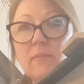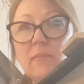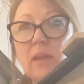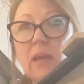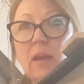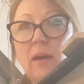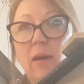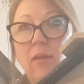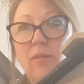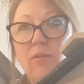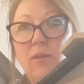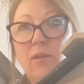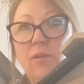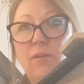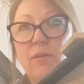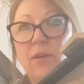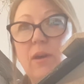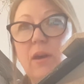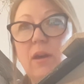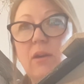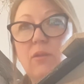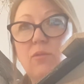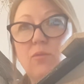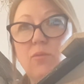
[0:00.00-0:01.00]
And the
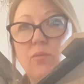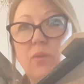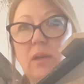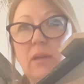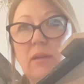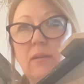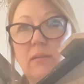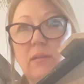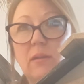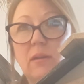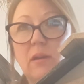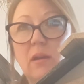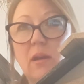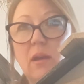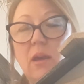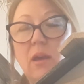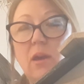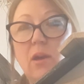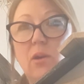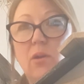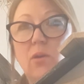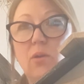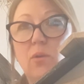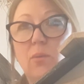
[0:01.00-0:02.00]
third reason
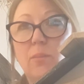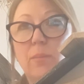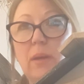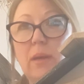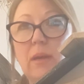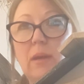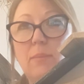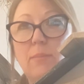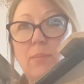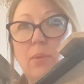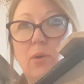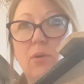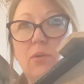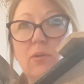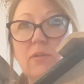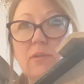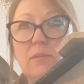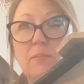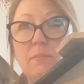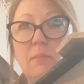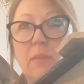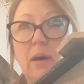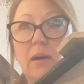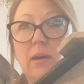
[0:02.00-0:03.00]
your bee
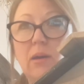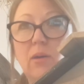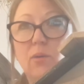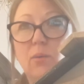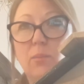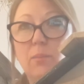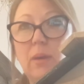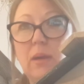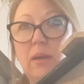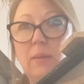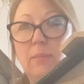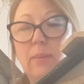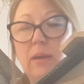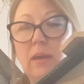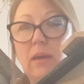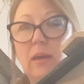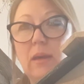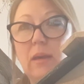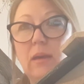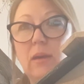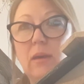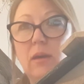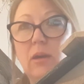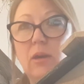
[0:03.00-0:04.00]
box might not be
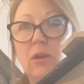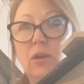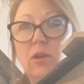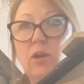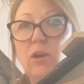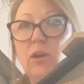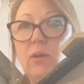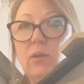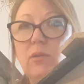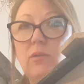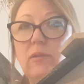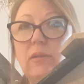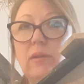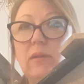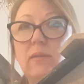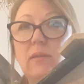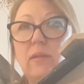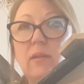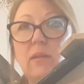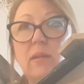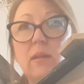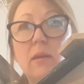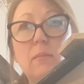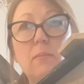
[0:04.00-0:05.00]
being used is
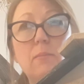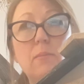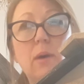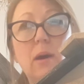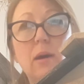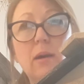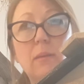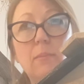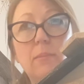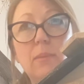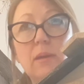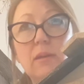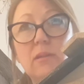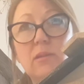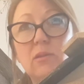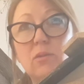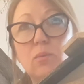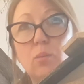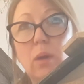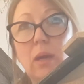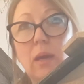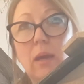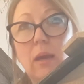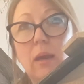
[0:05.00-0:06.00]
that it might be
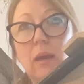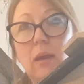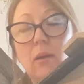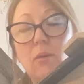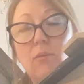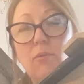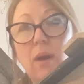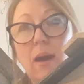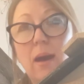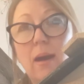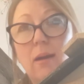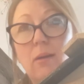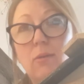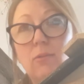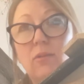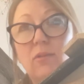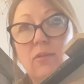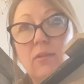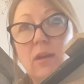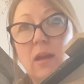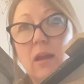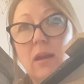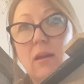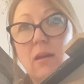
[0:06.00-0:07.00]
swinging
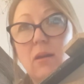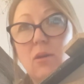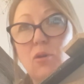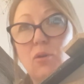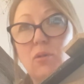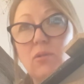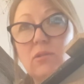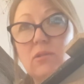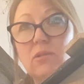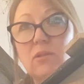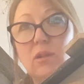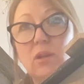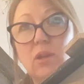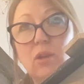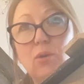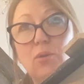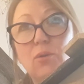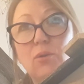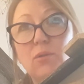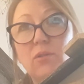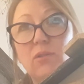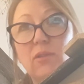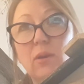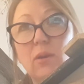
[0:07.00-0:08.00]
around and not
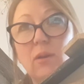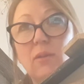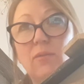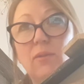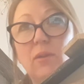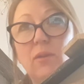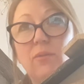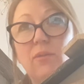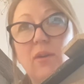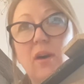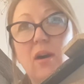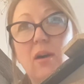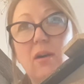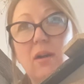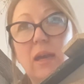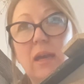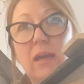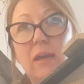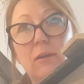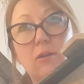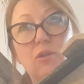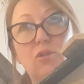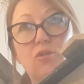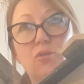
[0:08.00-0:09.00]
secure. So if you've hung
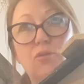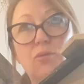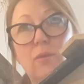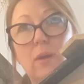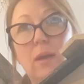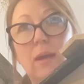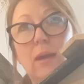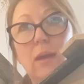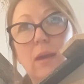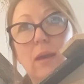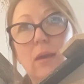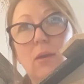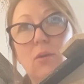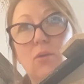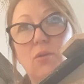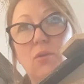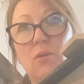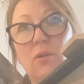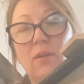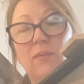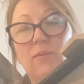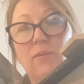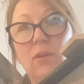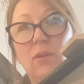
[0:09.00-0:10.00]
it in a tree
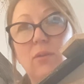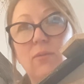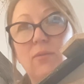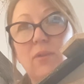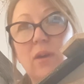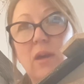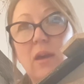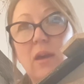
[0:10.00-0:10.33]
or if you've